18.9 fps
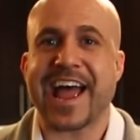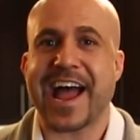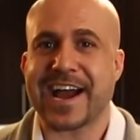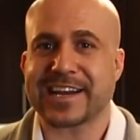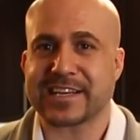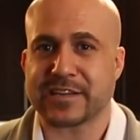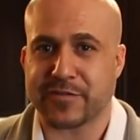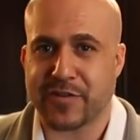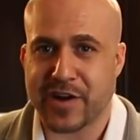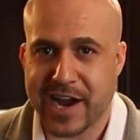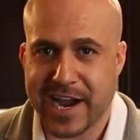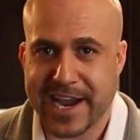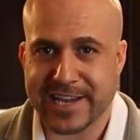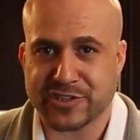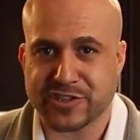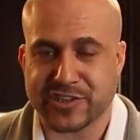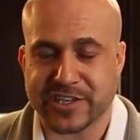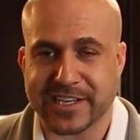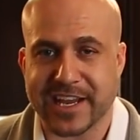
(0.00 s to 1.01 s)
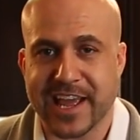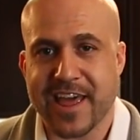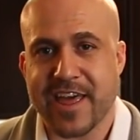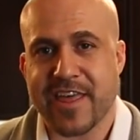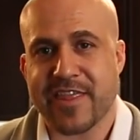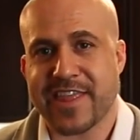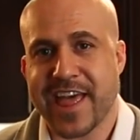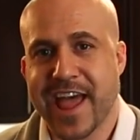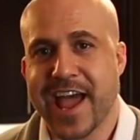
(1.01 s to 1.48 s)
active hydrogen.
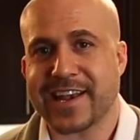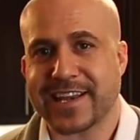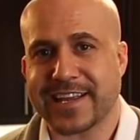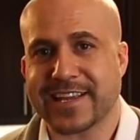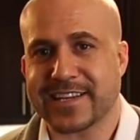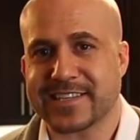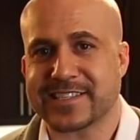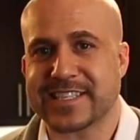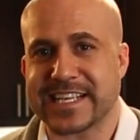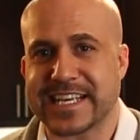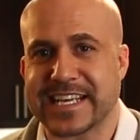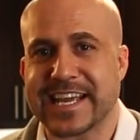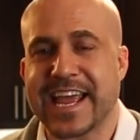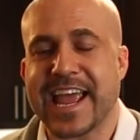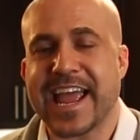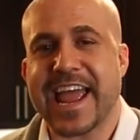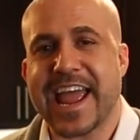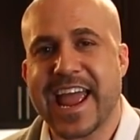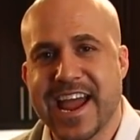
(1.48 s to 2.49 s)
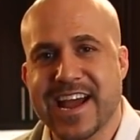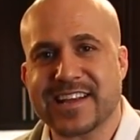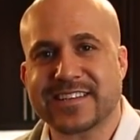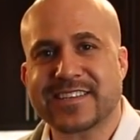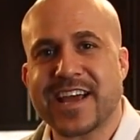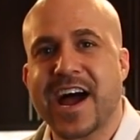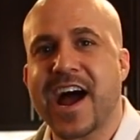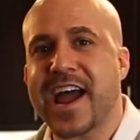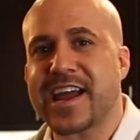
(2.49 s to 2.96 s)
That is the
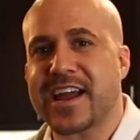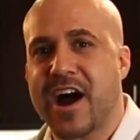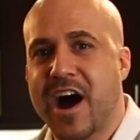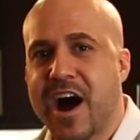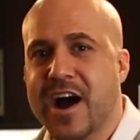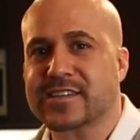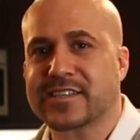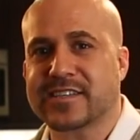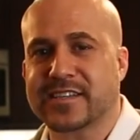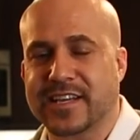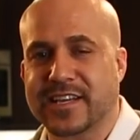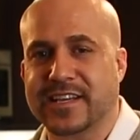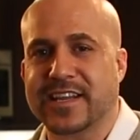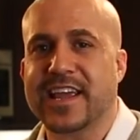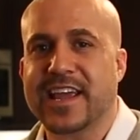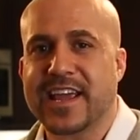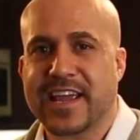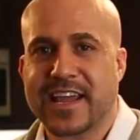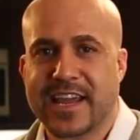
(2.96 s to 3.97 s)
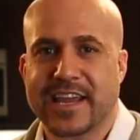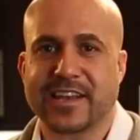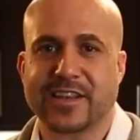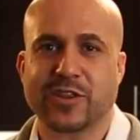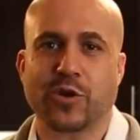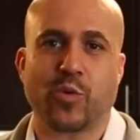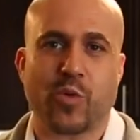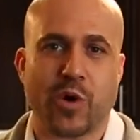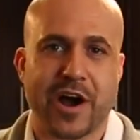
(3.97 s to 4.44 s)
antioxidant
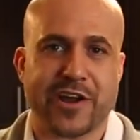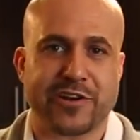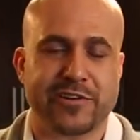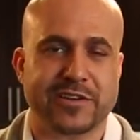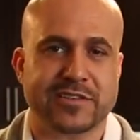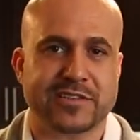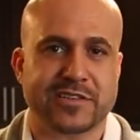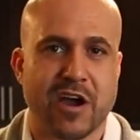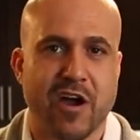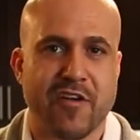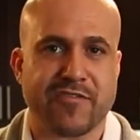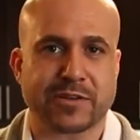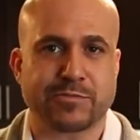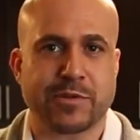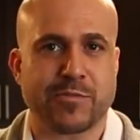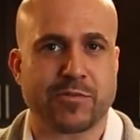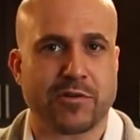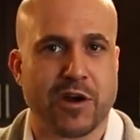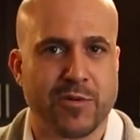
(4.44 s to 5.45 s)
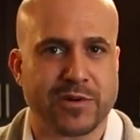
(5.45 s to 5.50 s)
in the water itself, because people are